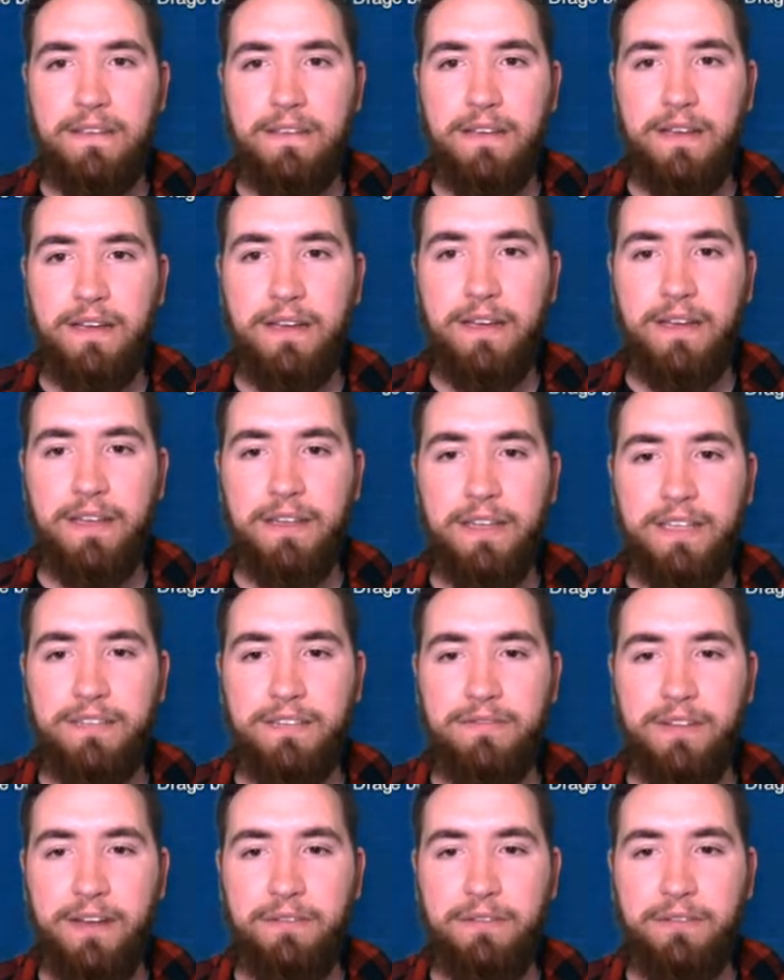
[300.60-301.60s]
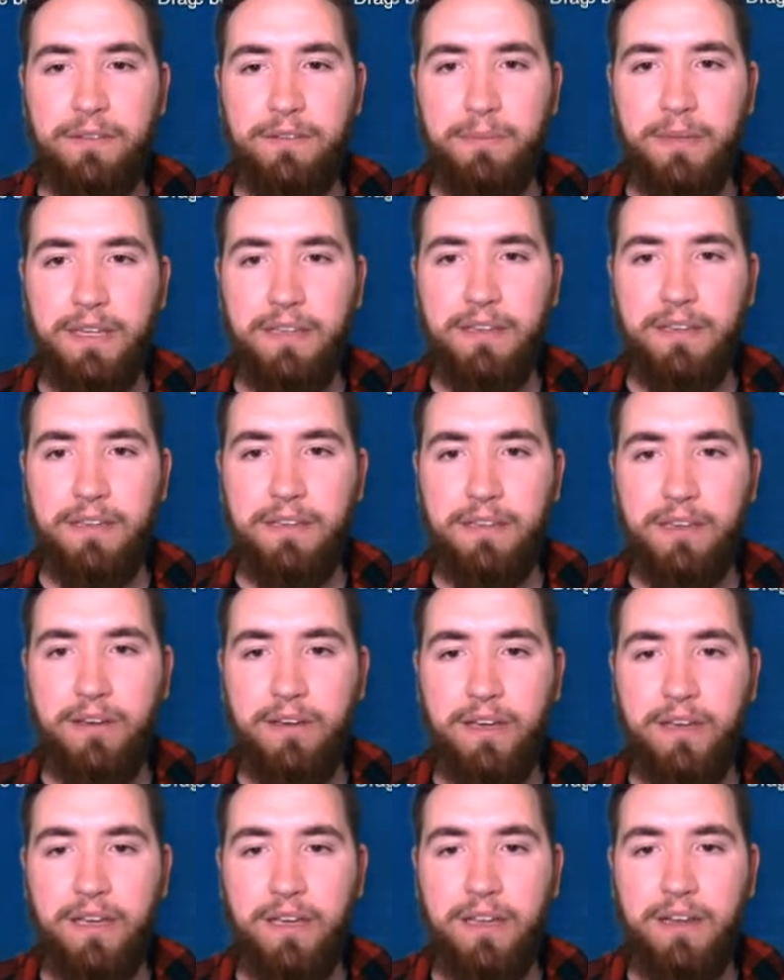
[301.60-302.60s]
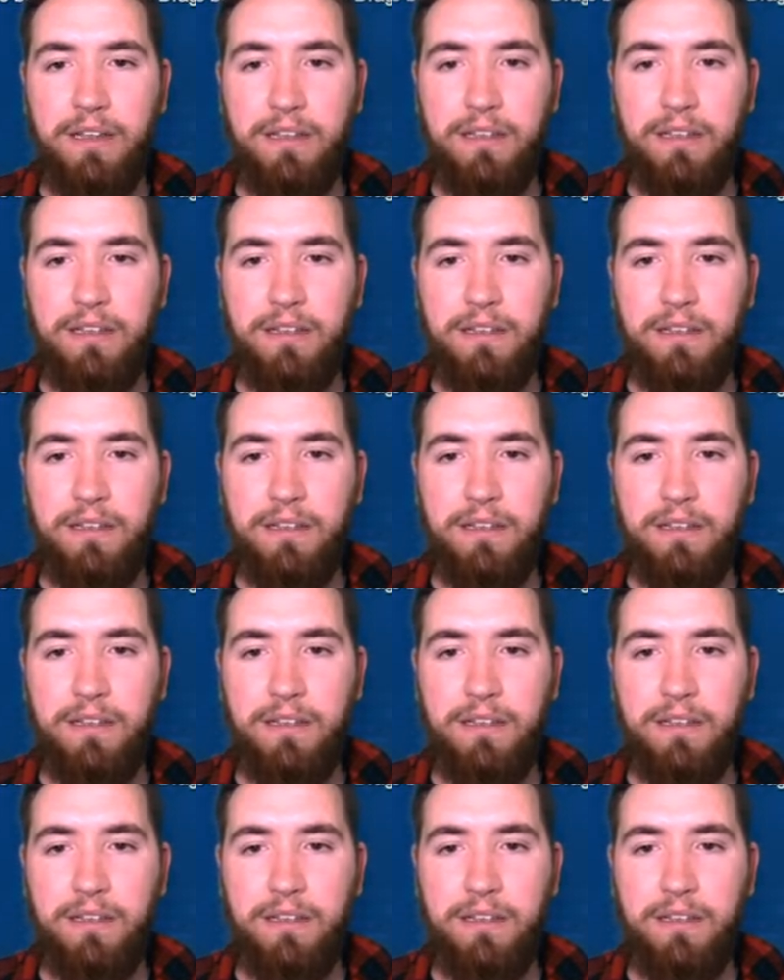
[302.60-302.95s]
That's fine with me. Go ahead.